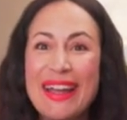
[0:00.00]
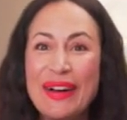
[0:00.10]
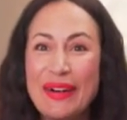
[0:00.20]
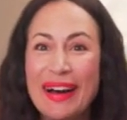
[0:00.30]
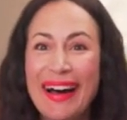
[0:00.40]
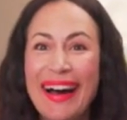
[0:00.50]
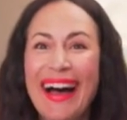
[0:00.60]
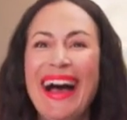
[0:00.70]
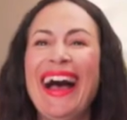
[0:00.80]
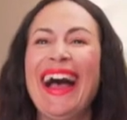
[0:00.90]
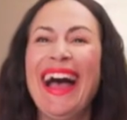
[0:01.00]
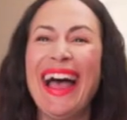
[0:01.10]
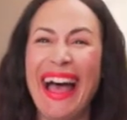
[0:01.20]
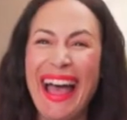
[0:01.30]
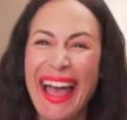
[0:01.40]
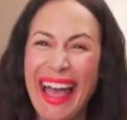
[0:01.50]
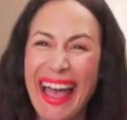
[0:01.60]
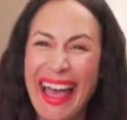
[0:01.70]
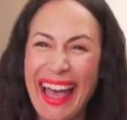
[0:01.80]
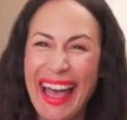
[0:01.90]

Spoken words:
[no speech]